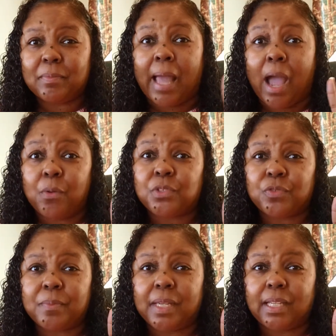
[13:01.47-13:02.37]
Hours
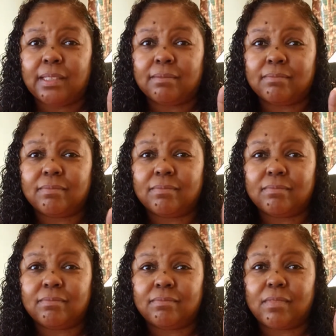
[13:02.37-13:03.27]
for me,
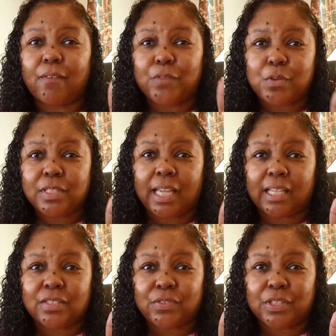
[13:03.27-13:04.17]
a few
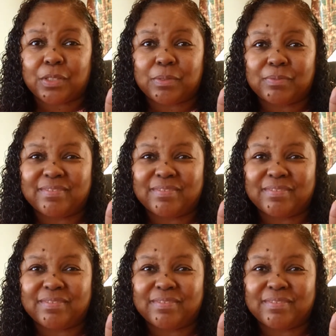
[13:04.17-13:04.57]
seconds for you.